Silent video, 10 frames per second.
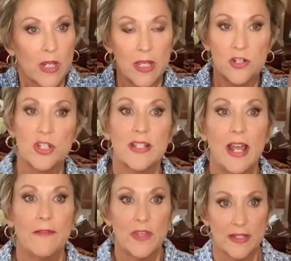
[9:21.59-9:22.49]
and just
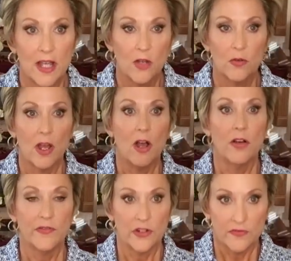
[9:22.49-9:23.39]
have this whole
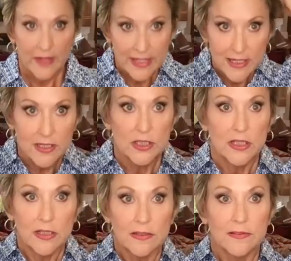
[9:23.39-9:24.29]
off your face look.